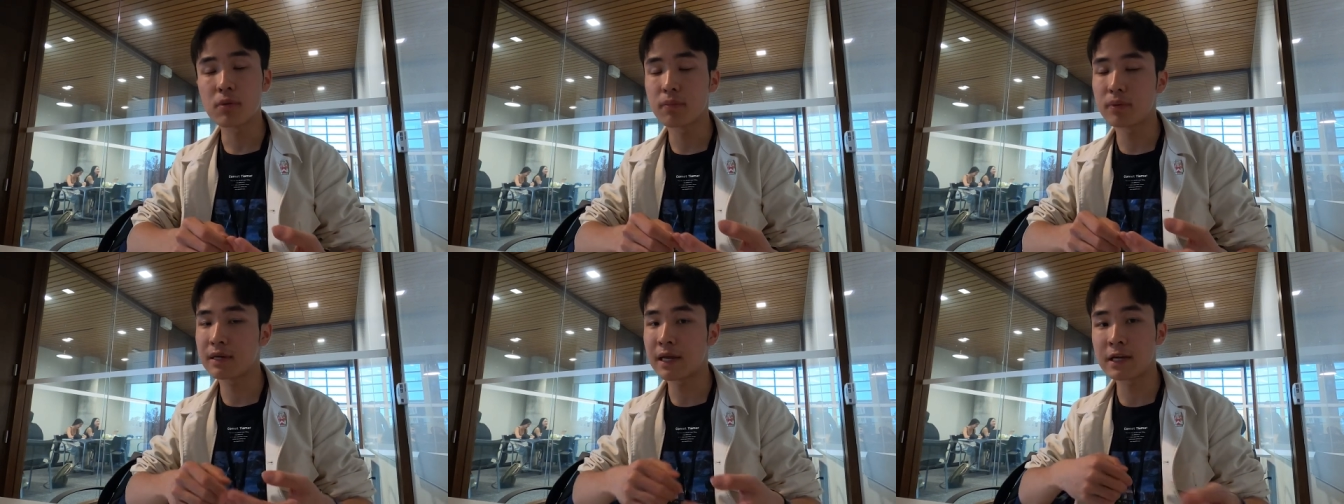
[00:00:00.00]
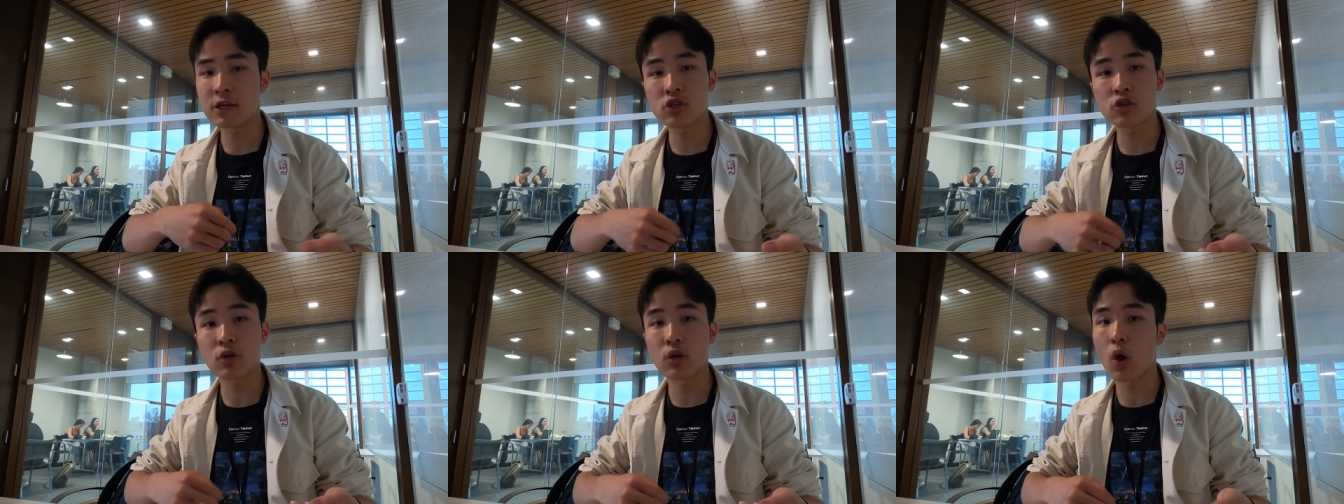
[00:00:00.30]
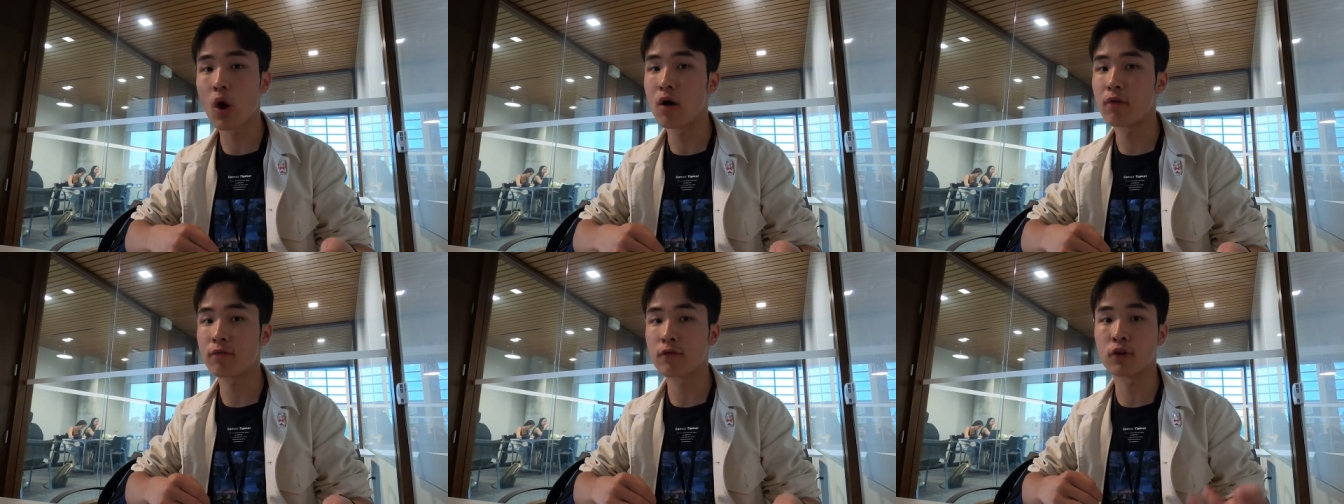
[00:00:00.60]
can
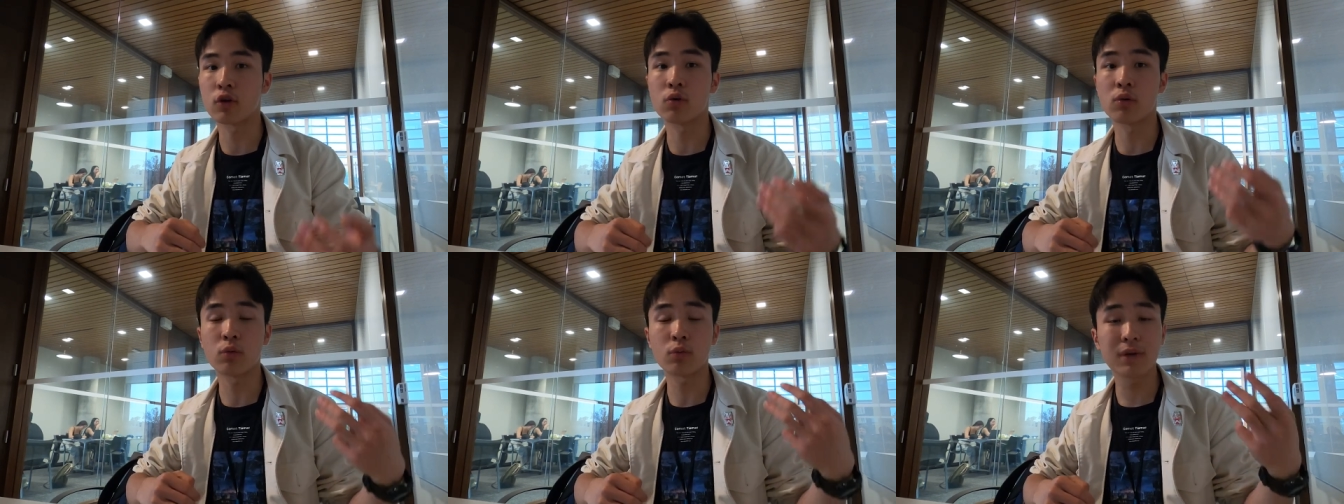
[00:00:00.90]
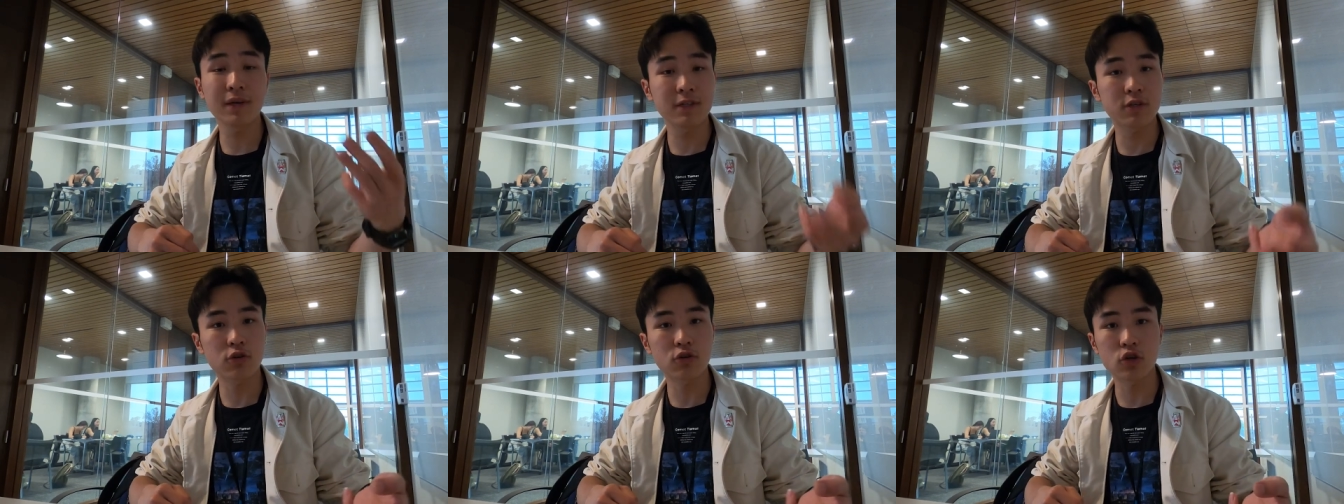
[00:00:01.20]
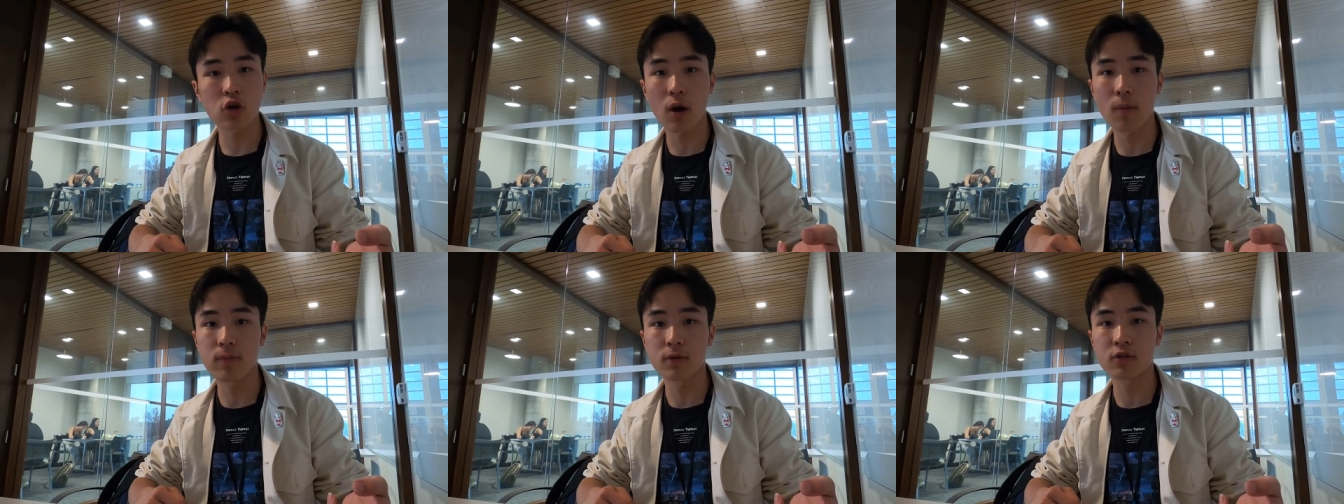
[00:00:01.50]
potentially offer you a
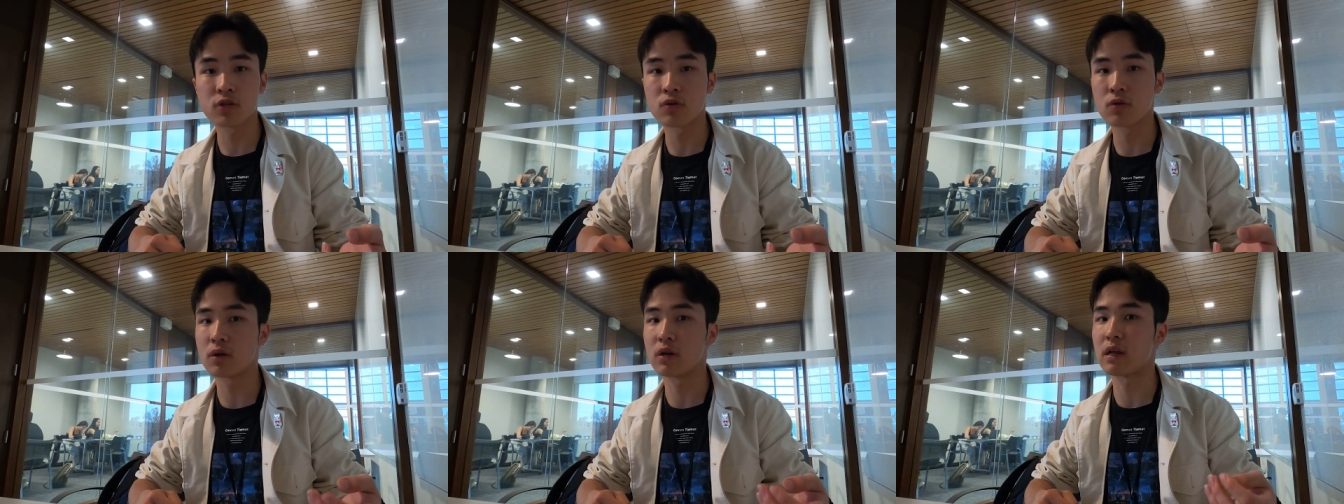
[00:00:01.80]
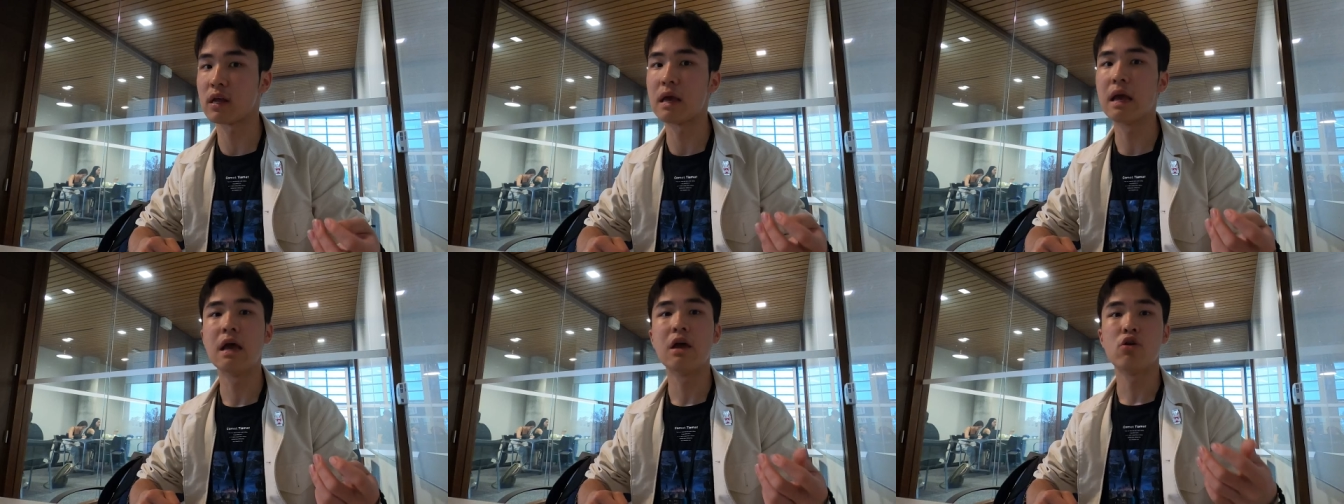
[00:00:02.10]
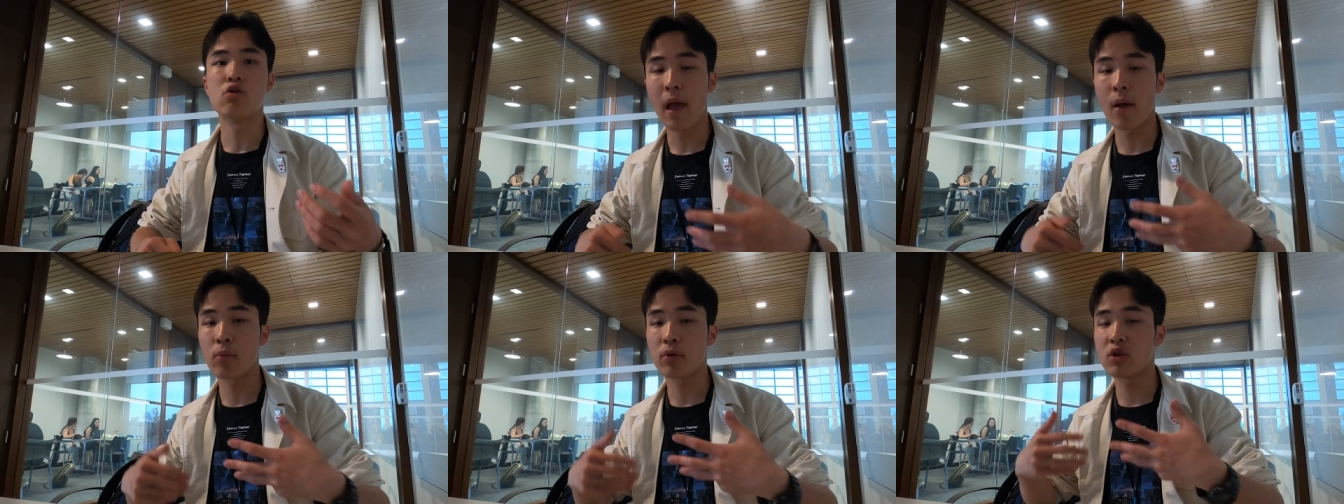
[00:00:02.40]
research opportunity
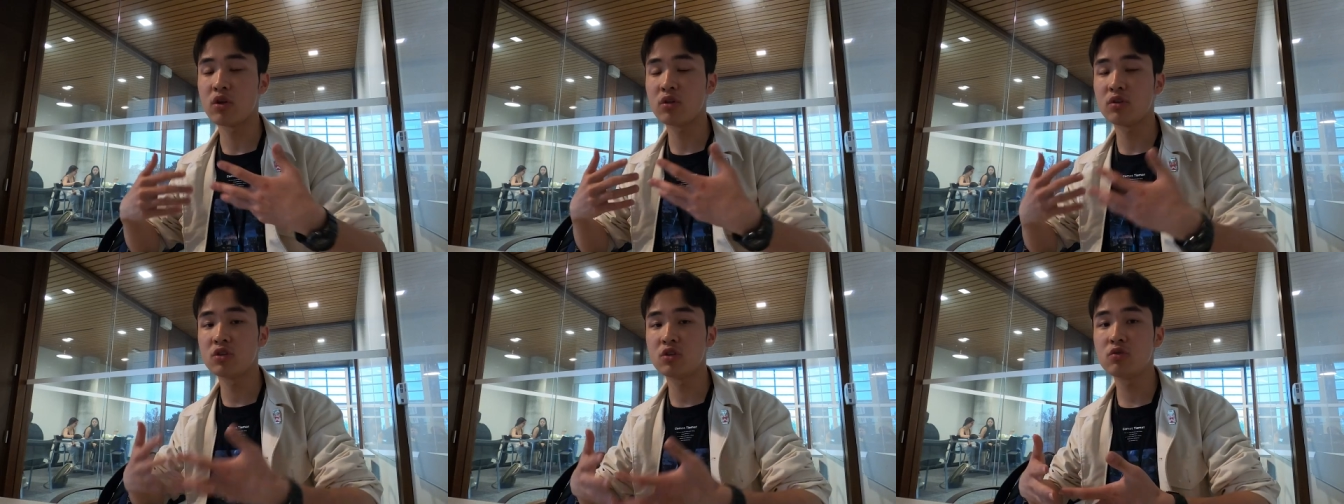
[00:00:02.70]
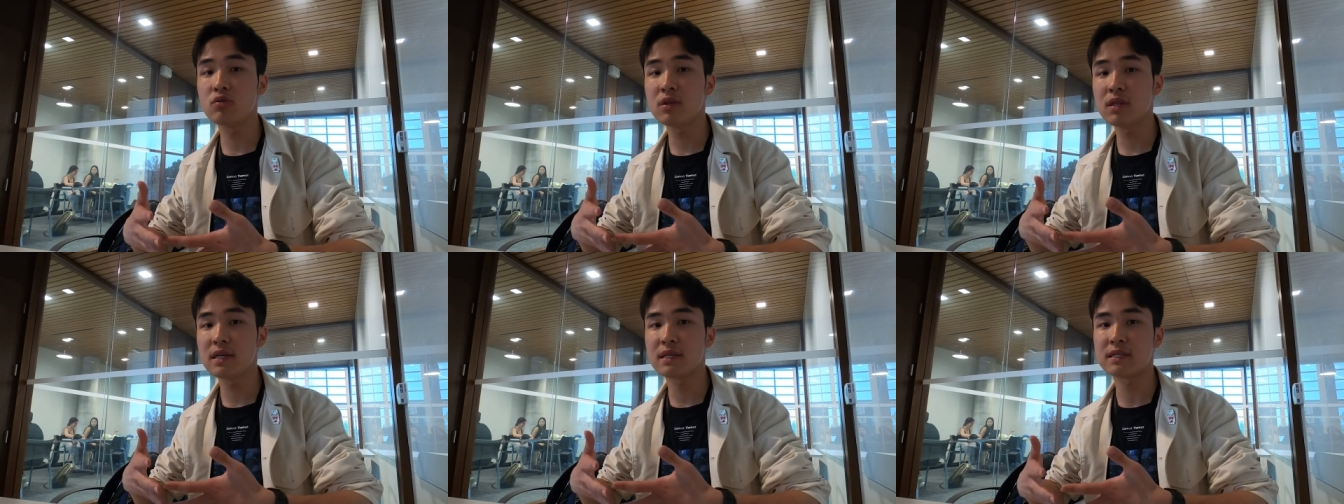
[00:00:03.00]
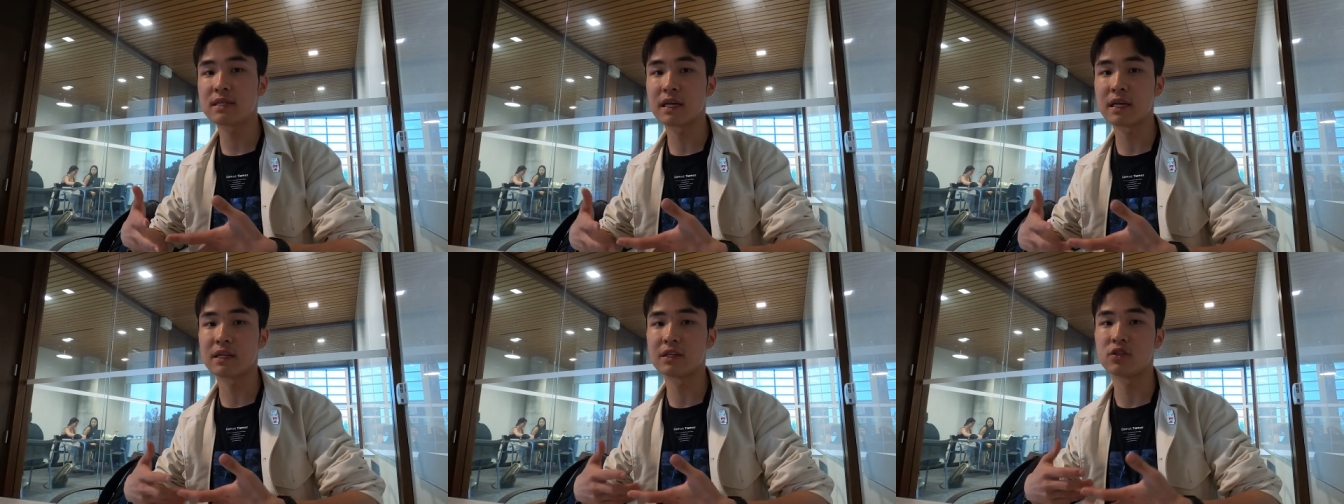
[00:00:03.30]
and when you do
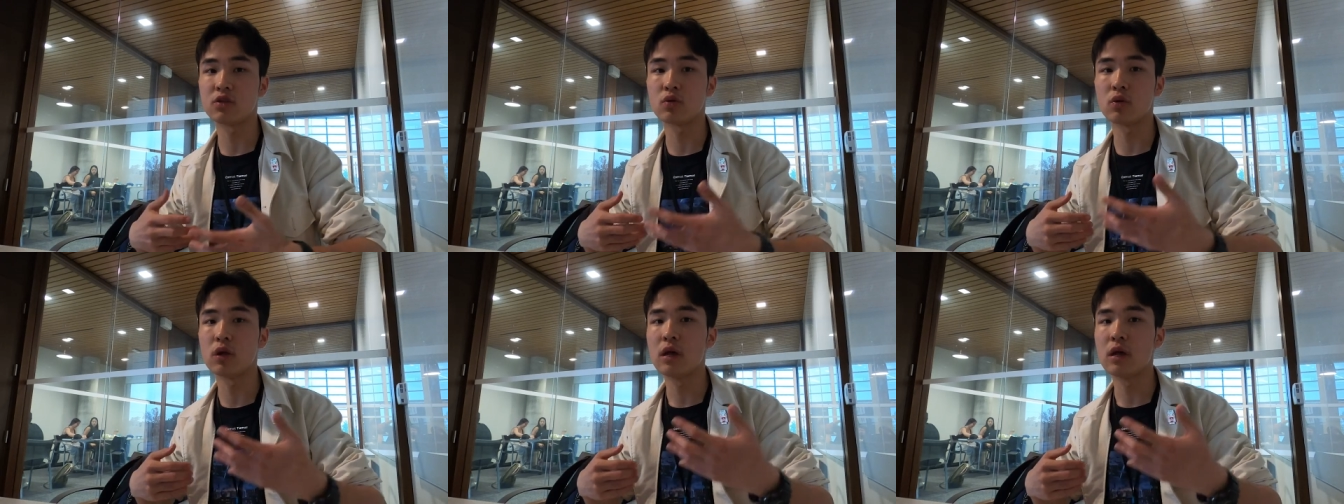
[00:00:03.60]
these things,